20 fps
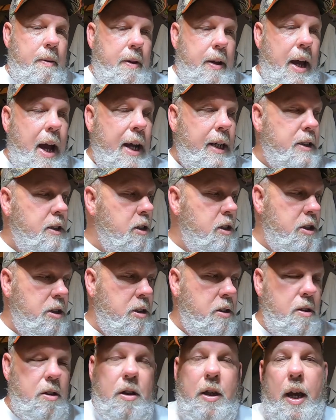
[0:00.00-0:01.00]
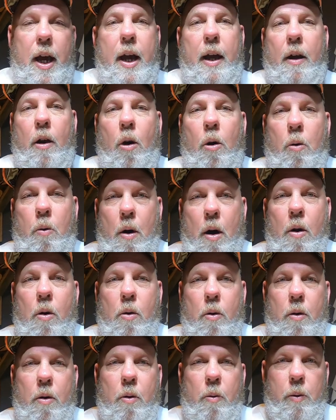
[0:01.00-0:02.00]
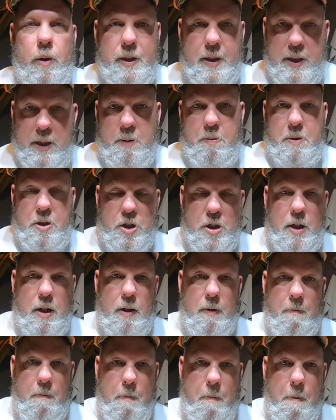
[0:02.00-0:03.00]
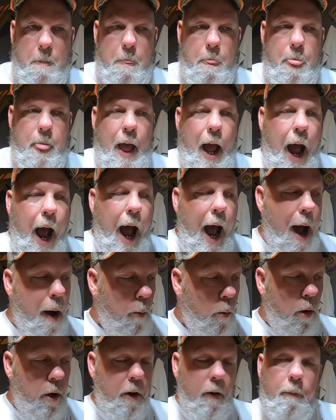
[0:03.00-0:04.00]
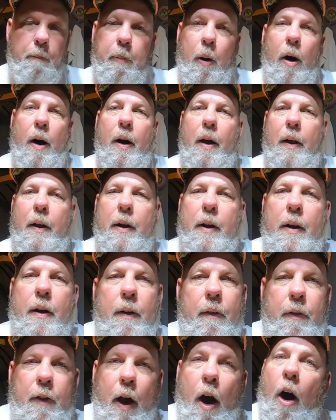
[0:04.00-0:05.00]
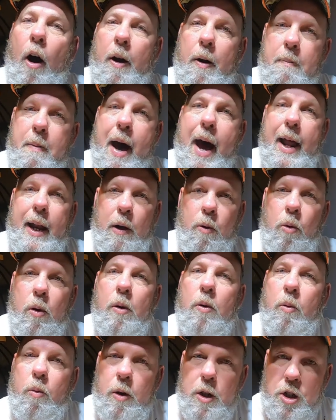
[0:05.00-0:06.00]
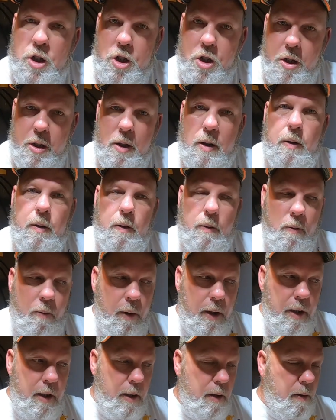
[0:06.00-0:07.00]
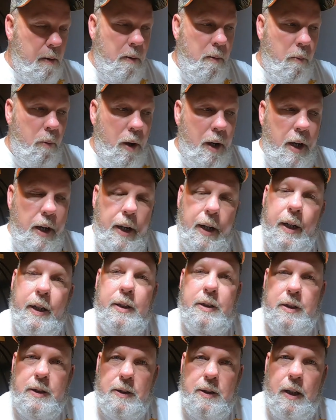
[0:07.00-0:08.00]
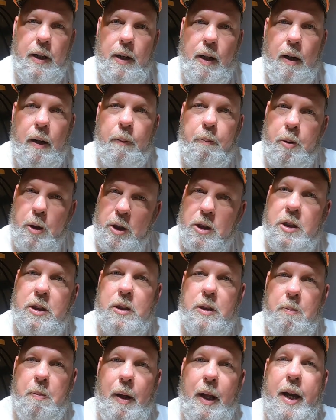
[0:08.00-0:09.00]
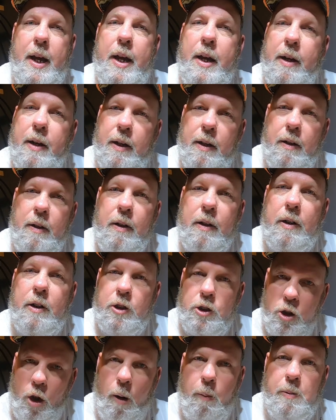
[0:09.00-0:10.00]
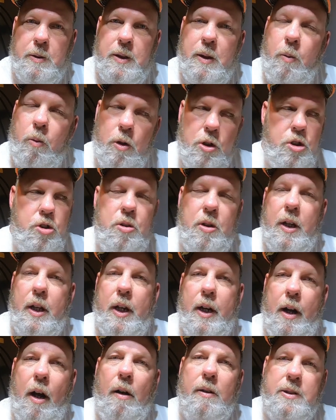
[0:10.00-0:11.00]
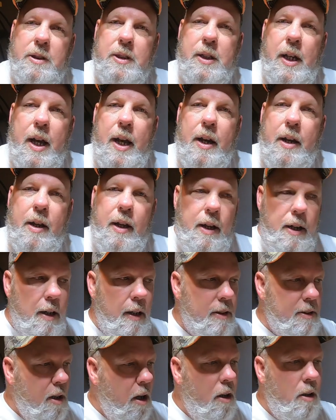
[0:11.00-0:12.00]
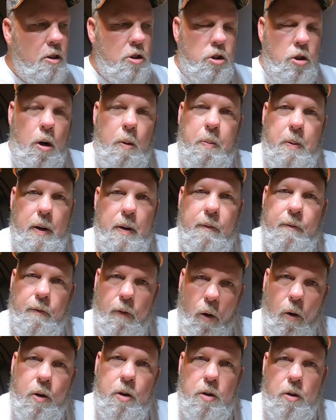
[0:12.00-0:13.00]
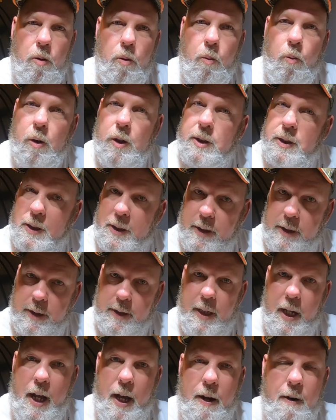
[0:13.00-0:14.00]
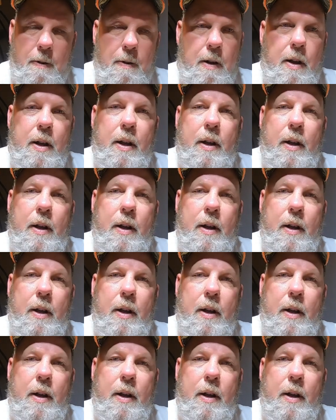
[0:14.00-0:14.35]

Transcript: Guys, you can't go wrong with this machine. I would have bought the automatic one, which what it does is it pushes the blade, sharpens it. Once you get it all set, it does all the sharpening for you once it's set.